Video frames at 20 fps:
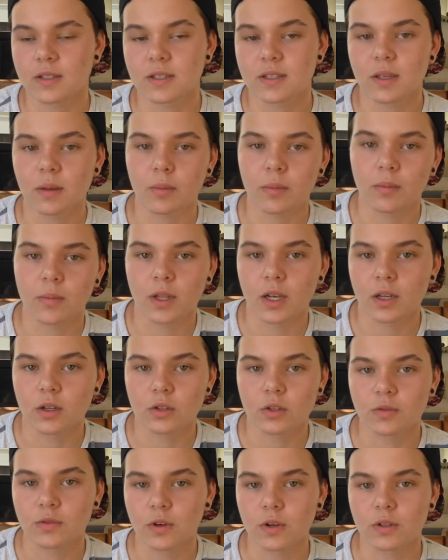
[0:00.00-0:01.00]
because I'm an
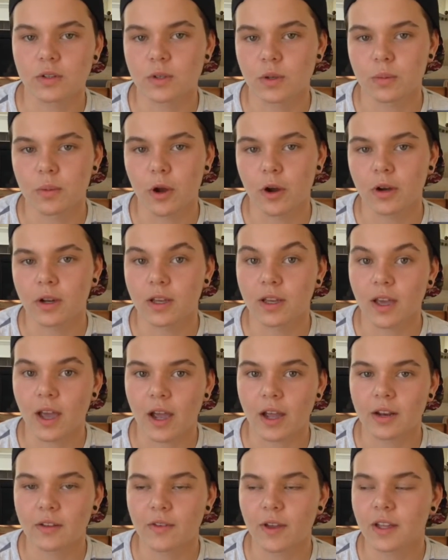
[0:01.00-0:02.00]
introvert, so I'm already
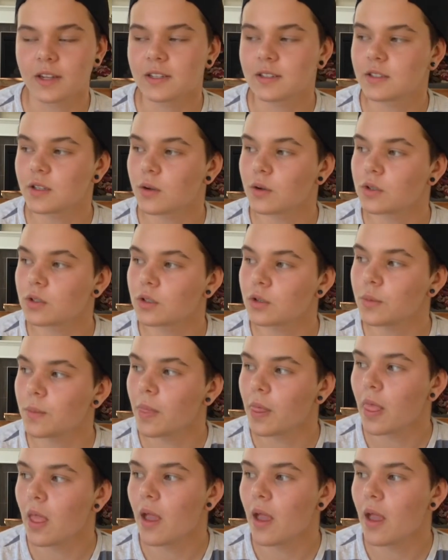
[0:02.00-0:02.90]
kind of antisocial.